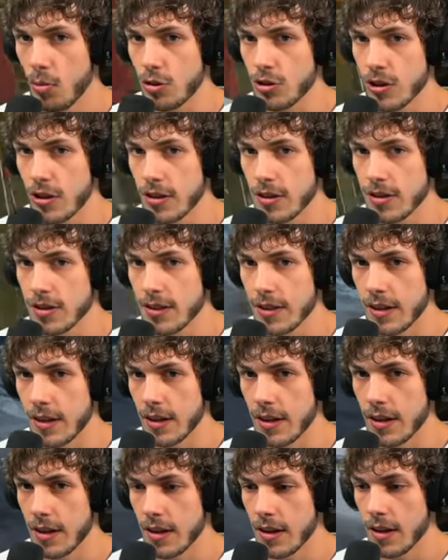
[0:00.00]
Which
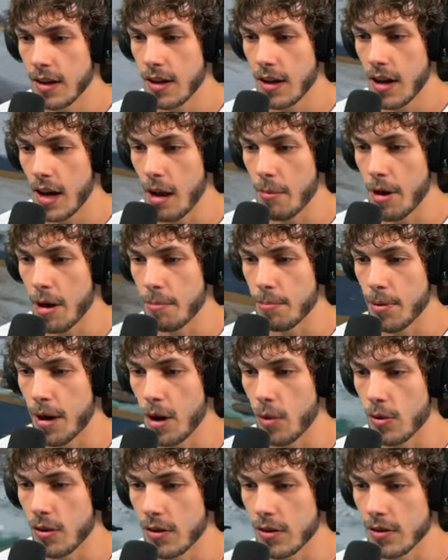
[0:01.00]
honestly, I might
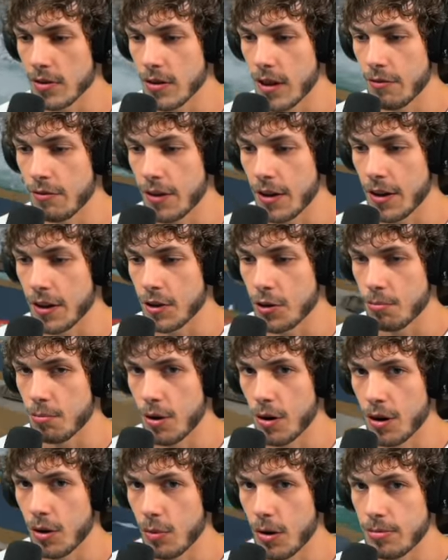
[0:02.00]
buy one of those off like a
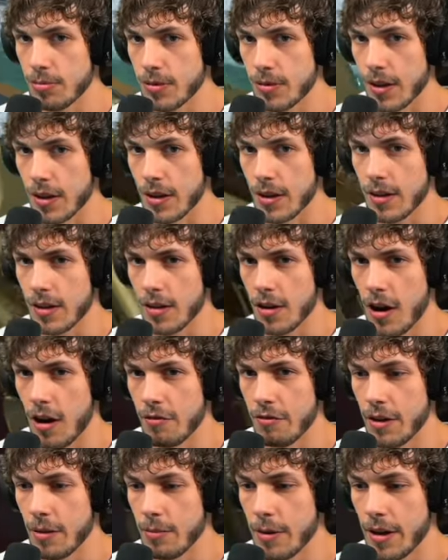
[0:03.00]
third-party website, like
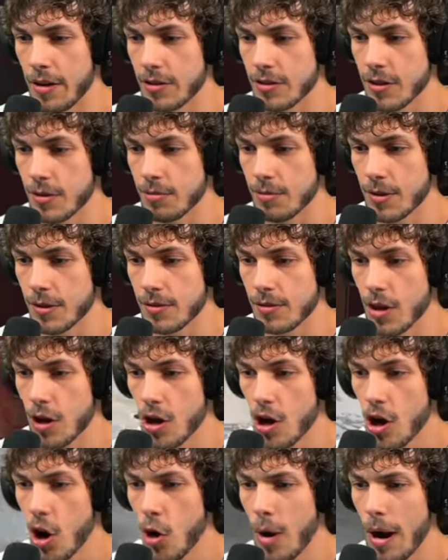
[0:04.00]
off eBay or something.
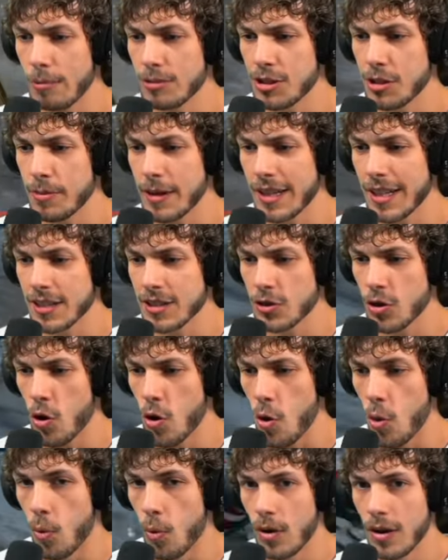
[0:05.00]
Oh, MGB, let's
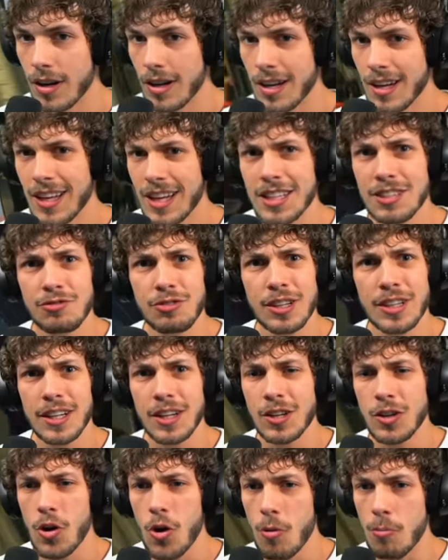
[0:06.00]
go! Let's
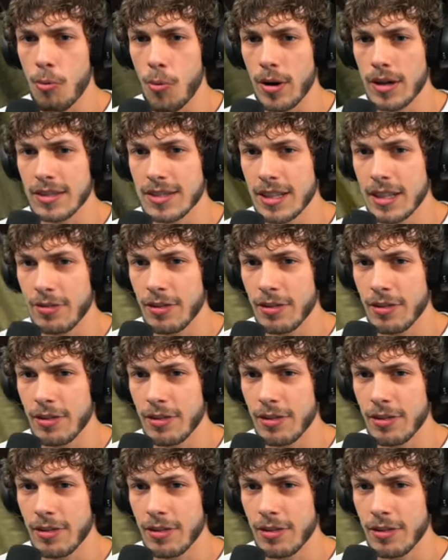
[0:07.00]
freaking go, boys.